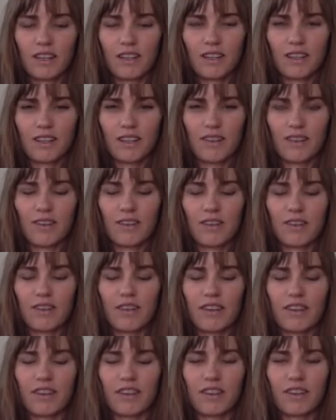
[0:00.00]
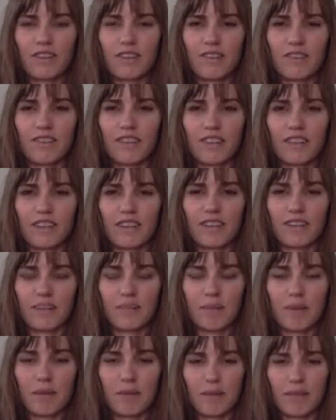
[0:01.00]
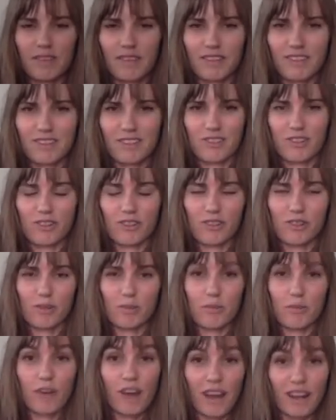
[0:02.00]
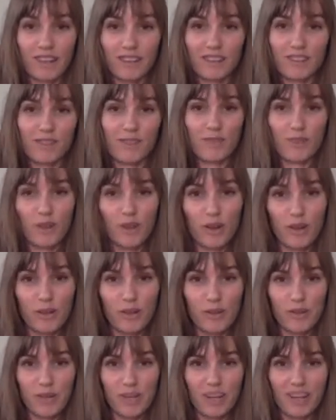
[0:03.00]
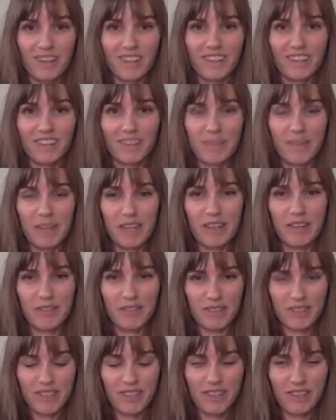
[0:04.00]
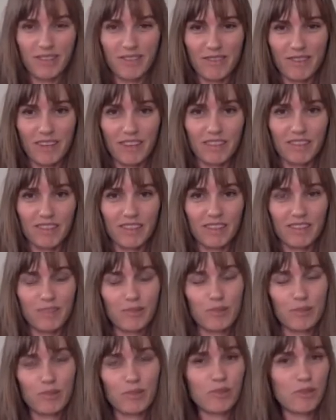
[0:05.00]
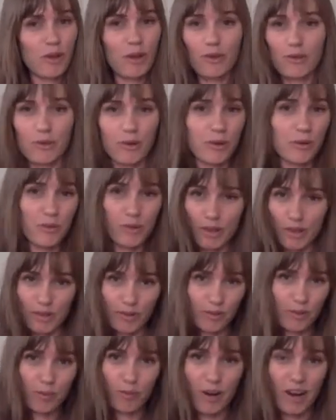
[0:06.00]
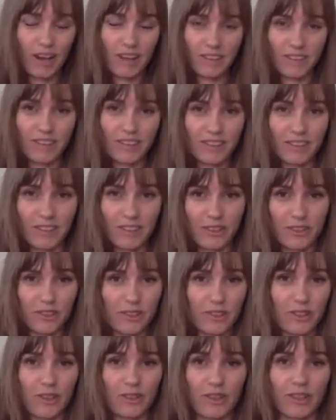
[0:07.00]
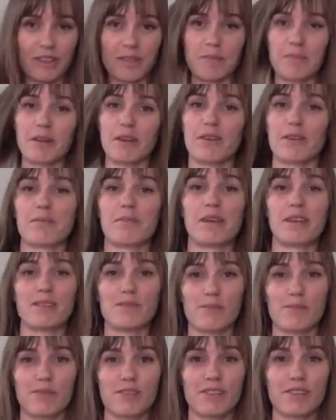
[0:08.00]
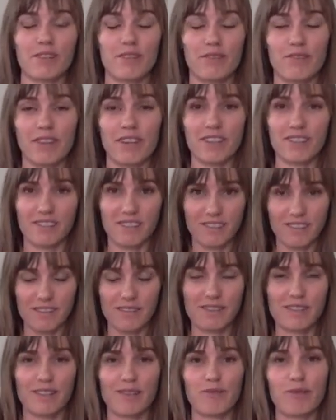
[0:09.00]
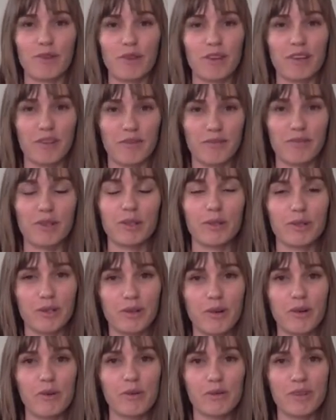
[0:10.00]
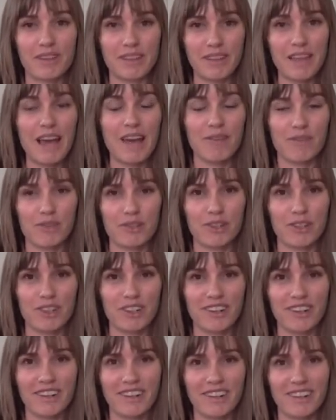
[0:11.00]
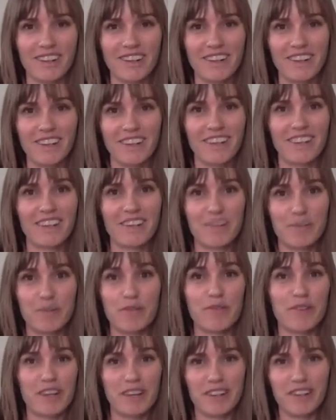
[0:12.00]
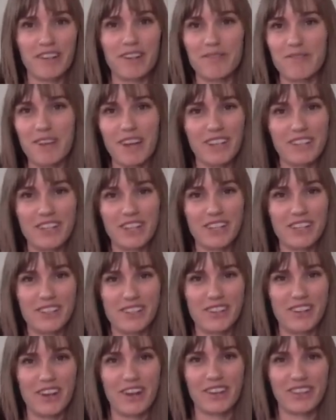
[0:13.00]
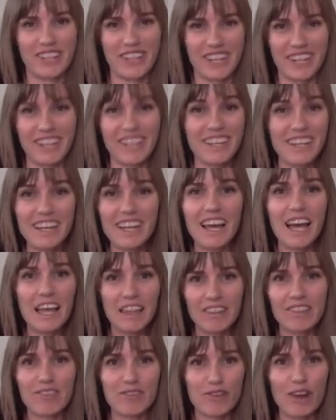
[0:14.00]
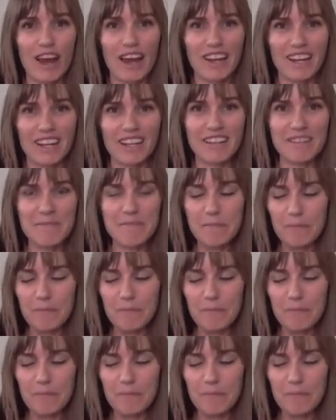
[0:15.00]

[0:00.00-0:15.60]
So feeling maybe this is just your practice for Halloween, making silly faces, which is also a wonderful practice to just look in the mirror and make some silly faces and see if you can invoke your own laughter For real. I'm not just joking. Try it.